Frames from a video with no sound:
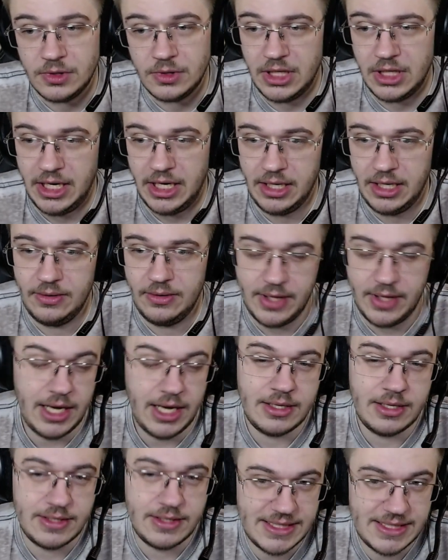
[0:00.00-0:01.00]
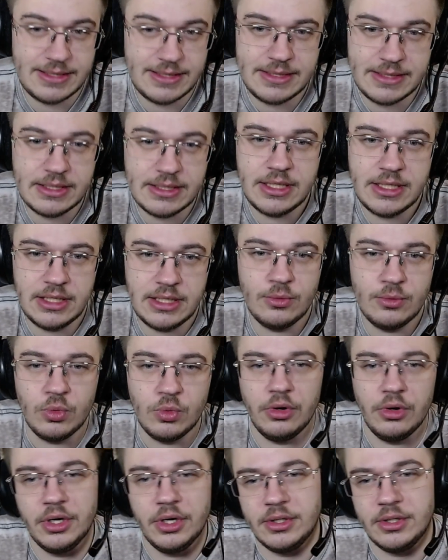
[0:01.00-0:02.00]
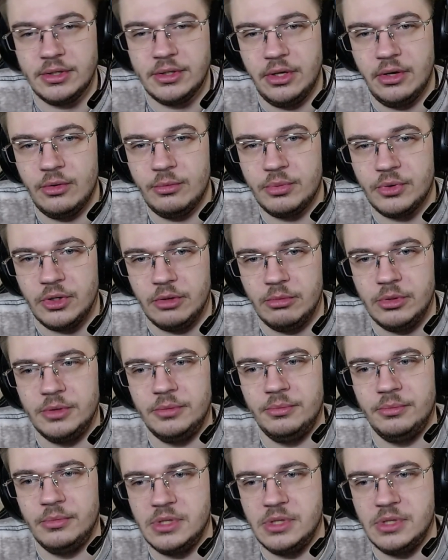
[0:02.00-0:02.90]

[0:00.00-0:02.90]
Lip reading: And that's gonna work, no problem.